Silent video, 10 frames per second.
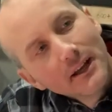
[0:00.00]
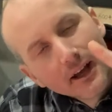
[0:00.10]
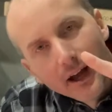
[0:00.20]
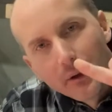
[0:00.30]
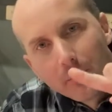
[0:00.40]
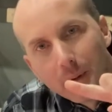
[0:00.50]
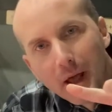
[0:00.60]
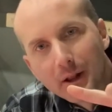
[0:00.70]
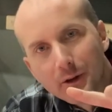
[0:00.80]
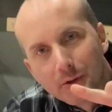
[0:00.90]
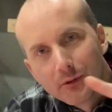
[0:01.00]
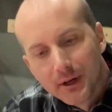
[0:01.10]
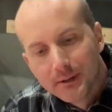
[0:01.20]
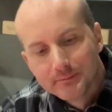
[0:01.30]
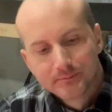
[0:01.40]
had a
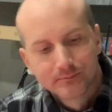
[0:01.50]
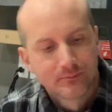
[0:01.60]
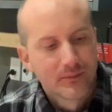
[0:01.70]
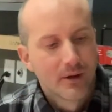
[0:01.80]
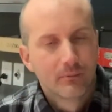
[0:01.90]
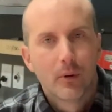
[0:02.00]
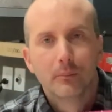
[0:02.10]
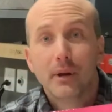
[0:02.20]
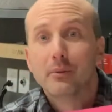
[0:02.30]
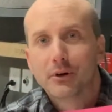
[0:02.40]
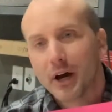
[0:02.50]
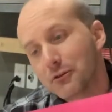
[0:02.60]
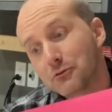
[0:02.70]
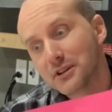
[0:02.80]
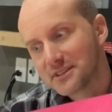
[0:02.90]
little paper cut
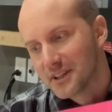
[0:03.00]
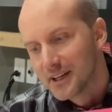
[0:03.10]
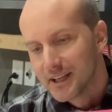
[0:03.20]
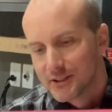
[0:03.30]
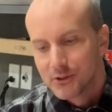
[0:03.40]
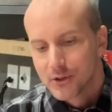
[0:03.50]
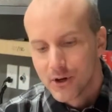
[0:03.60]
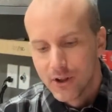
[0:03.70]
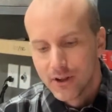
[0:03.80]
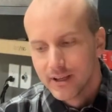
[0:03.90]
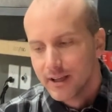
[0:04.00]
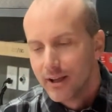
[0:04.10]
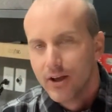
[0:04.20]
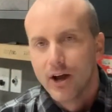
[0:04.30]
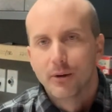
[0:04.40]
and resin cut, I guess you could call it,
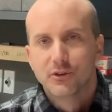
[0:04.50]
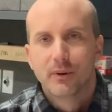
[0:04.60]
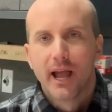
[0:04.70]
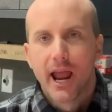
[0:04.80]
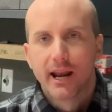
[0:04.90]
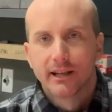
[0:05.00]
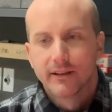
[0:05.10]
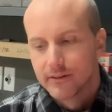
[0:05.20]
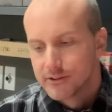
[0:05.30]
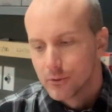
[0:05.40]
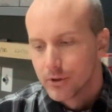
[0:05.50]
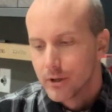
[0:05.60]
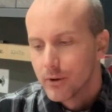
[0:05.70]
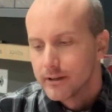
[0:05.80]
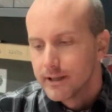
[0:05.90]
just by handling this. So we're going to
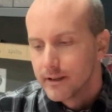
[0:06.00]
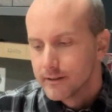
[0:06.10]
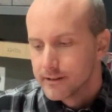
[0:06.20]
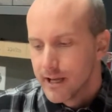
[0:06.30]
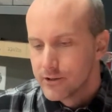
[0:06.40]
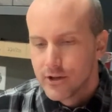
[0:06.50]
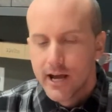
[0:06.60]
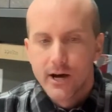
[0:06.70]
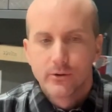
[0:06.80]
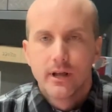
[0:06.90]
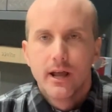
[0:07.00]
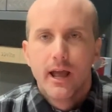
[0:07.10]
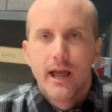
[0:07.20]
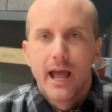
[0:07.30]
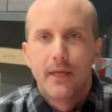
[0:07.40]
want to take this edge down,
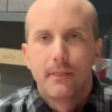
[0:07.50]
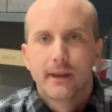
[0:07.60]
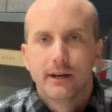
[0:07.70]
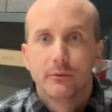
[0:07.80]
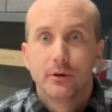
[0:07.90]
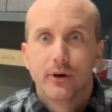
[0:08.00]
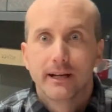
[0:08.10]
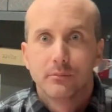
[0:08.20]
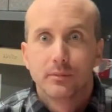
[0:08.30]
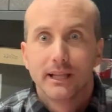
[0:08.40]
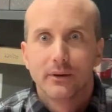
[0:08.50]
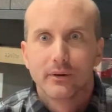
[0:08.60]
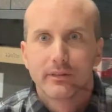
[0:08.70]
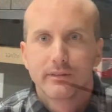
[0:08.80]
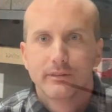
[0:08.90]
and then it'll be ready to play with.